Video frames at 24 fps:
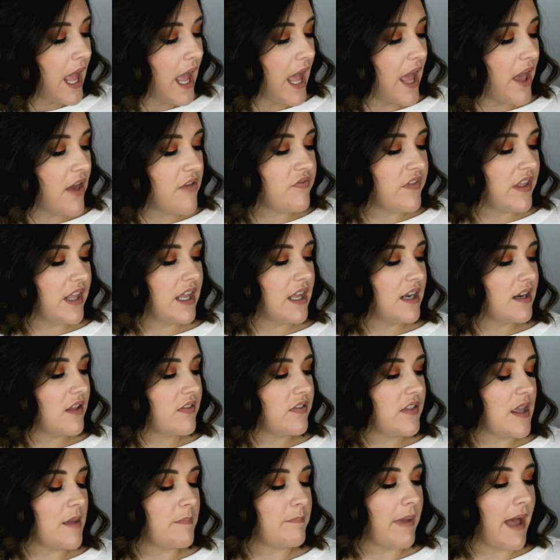And then
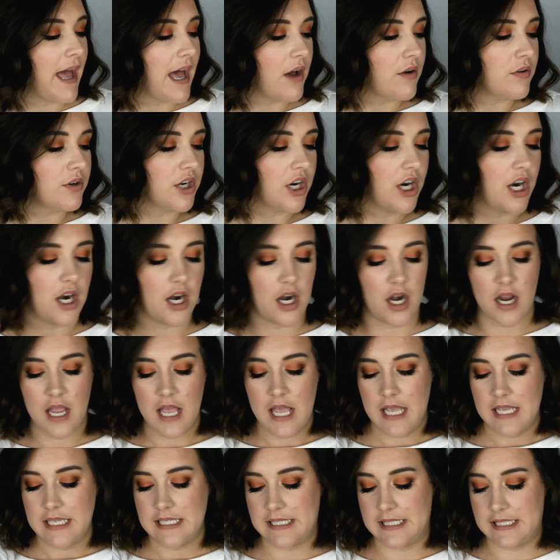the powder
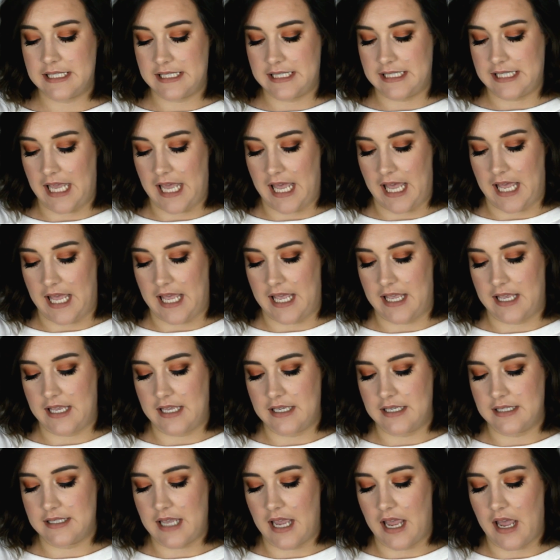
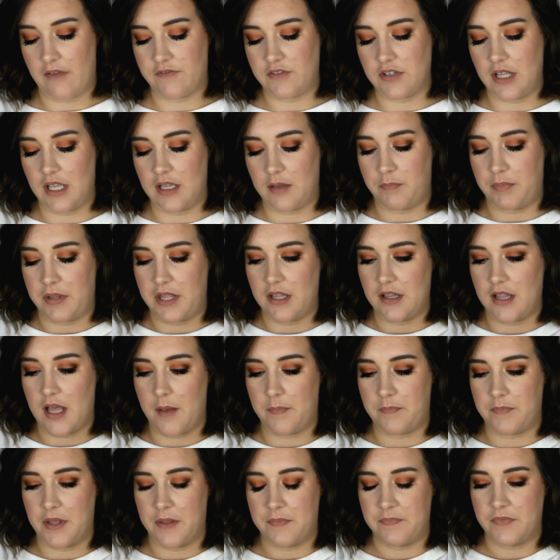says, I have to like peel
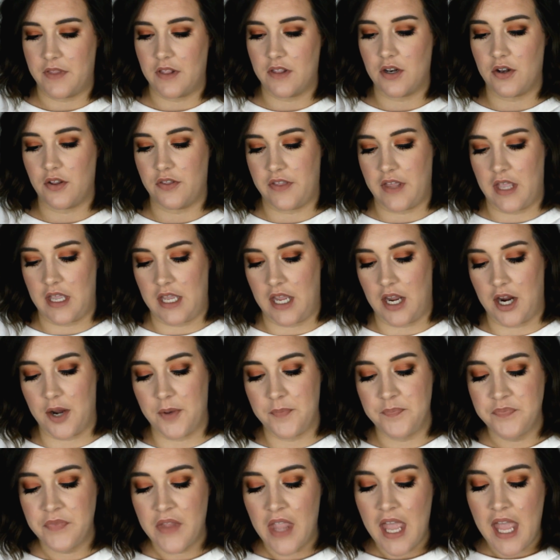up the little thing
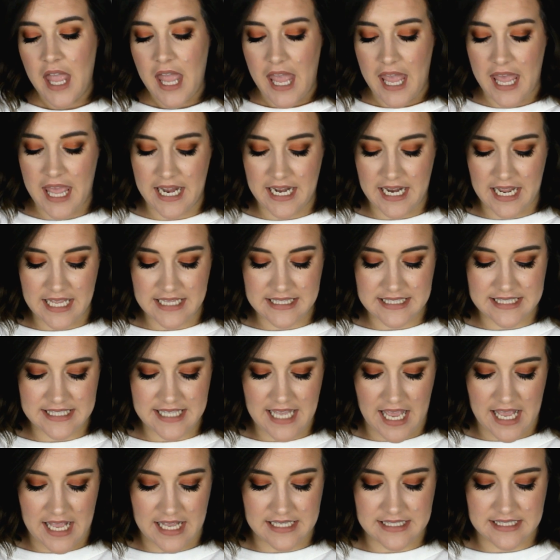here, and it
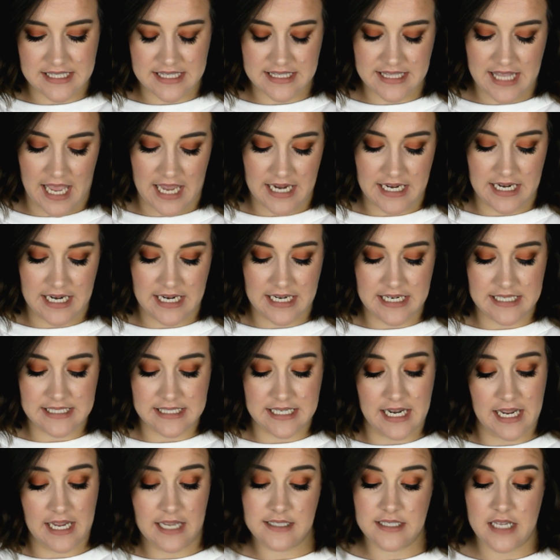says that it is an
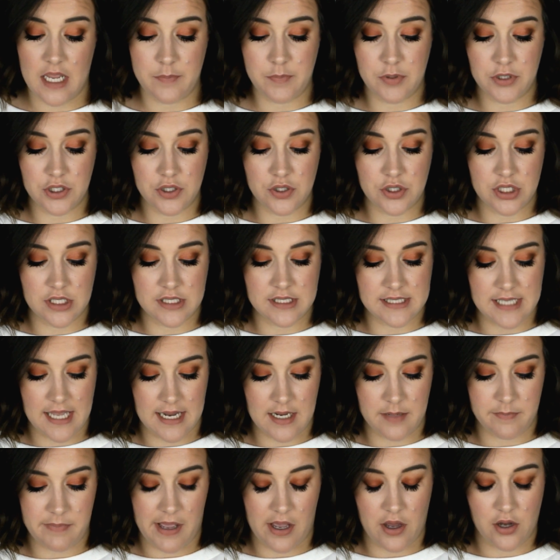anti-pollution
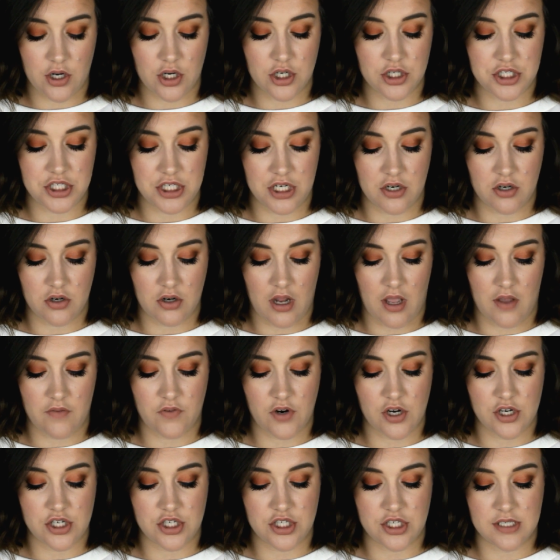setting powder, sheer
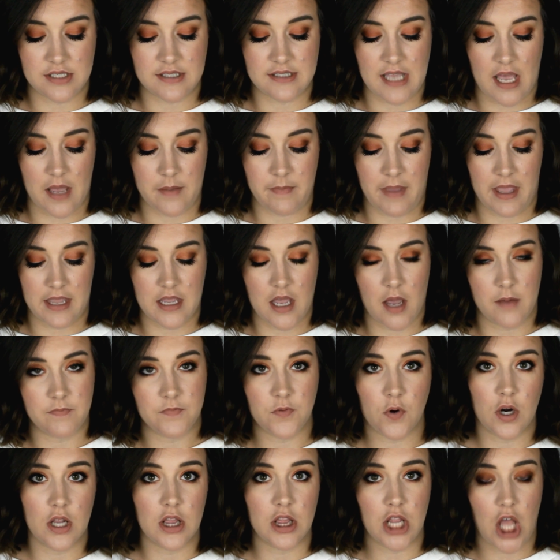coverage to set makeup
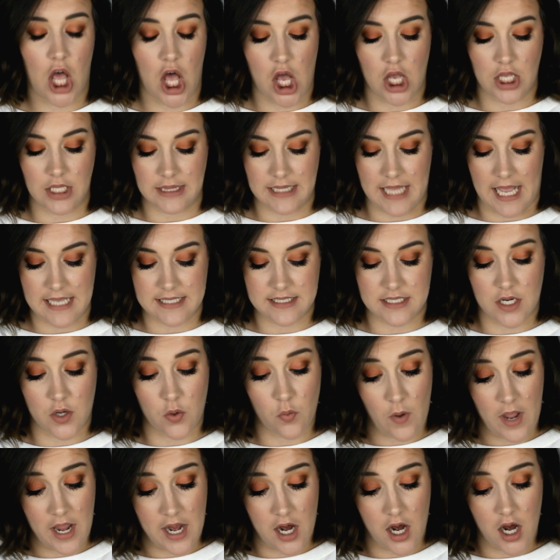for long-lasting
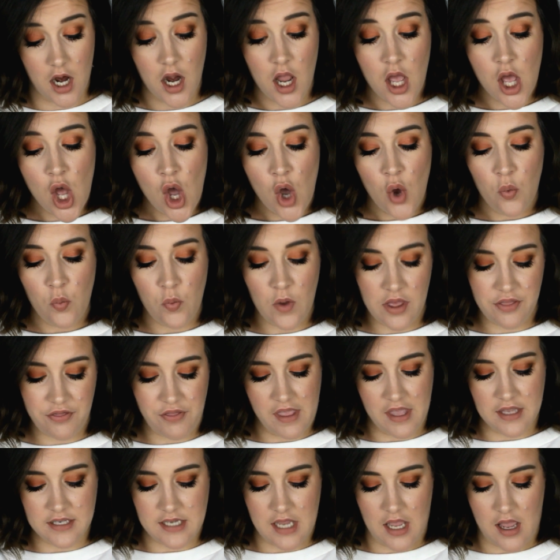wear, with
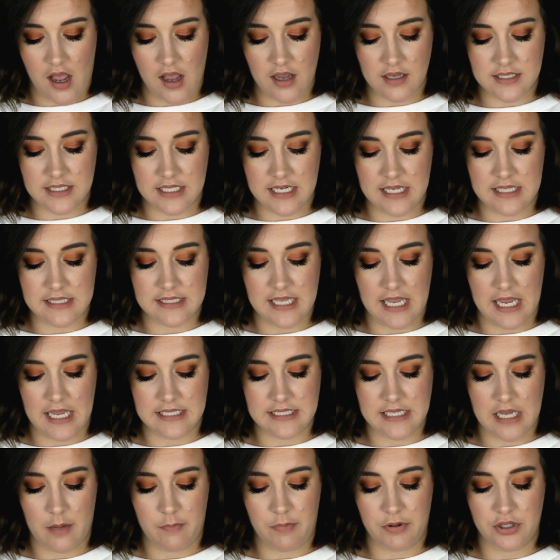antioxidants,
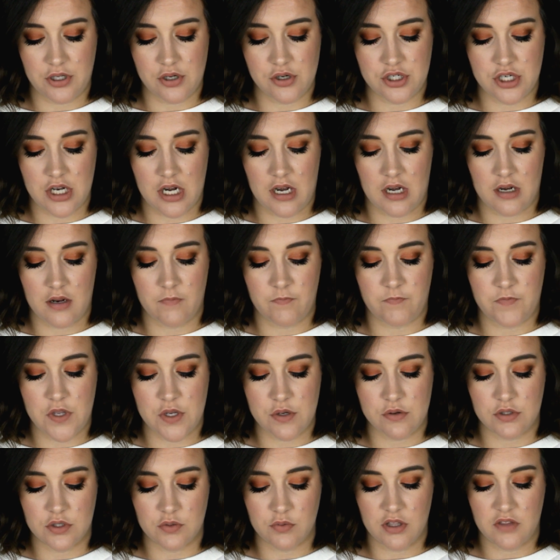anti-pollution, and
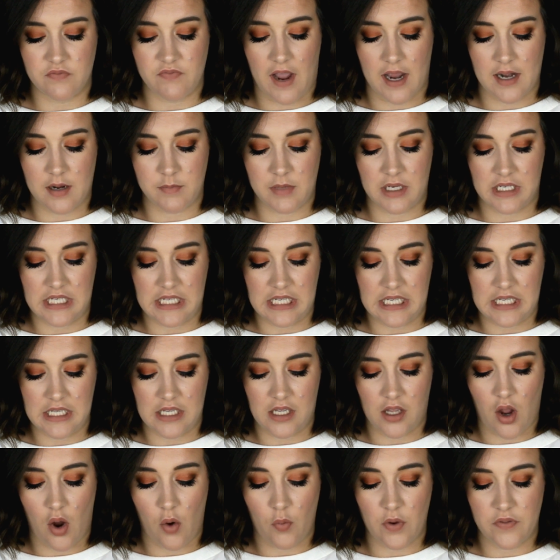infused with vitamin
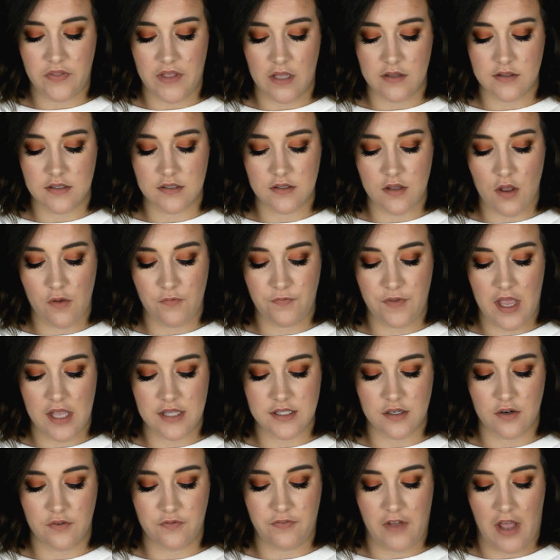E, without
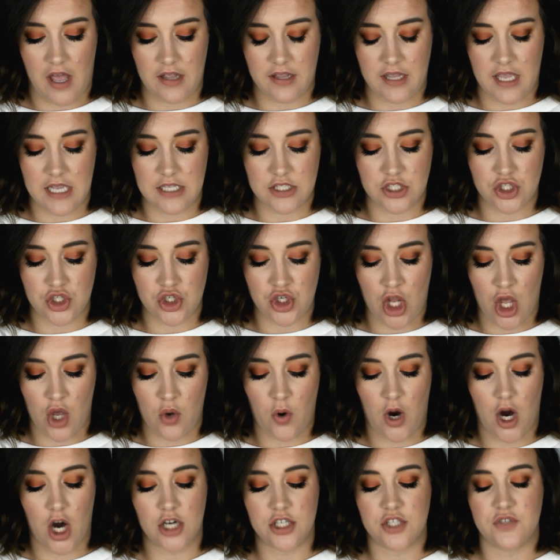sulfates or phthalates, no
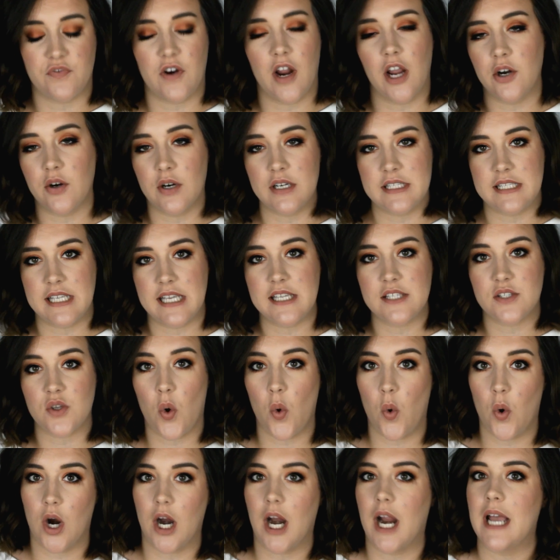harsh fragrances
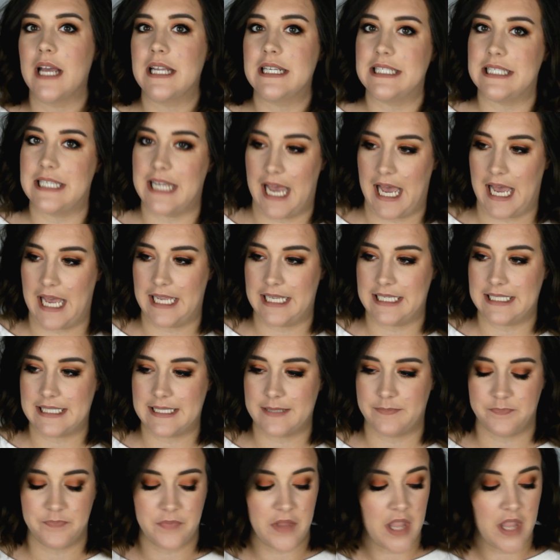or dyes.